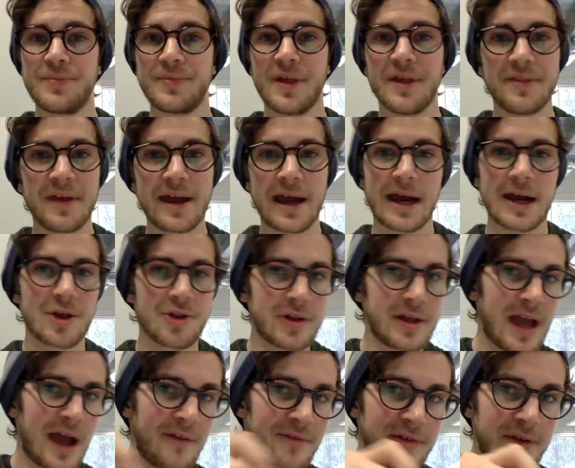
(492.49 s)
then they
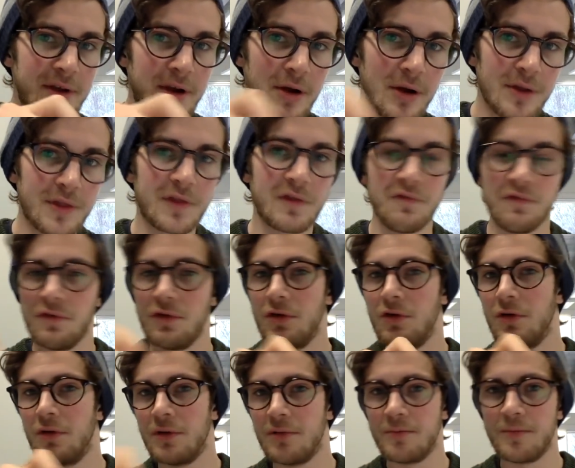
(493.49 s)
actually have to go
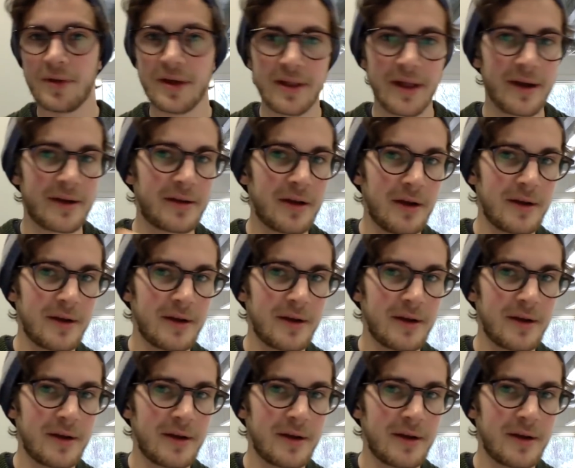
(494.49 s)
through and be like,